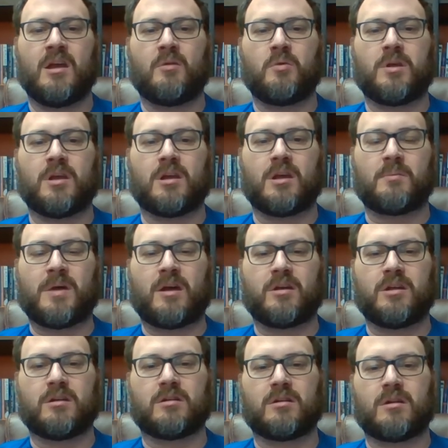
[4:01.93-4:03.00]
We can come out
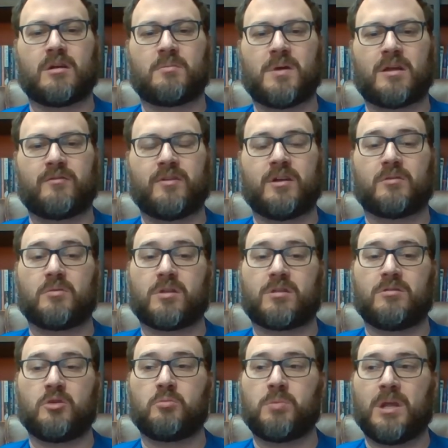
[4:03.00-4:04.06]
of here
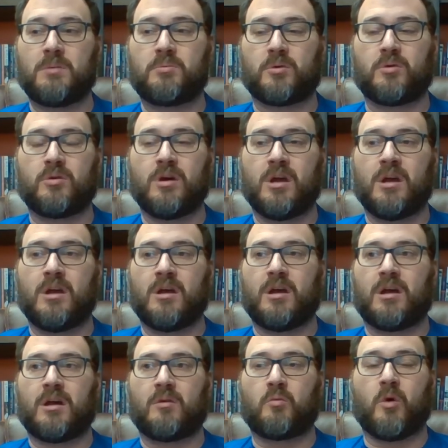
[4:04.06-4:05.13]
with new people
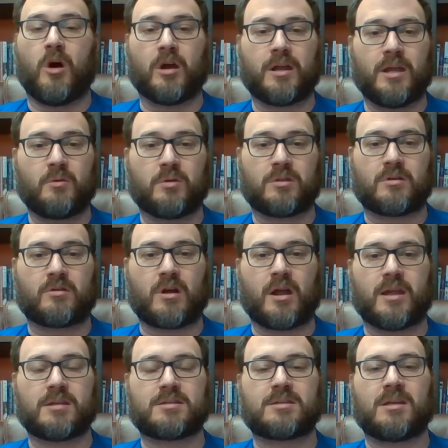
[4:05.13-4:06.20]
walking with
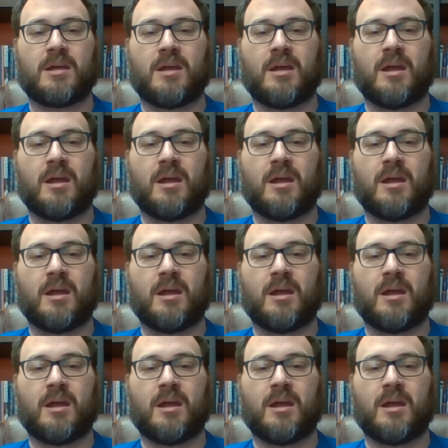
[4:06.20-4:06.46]
Christ,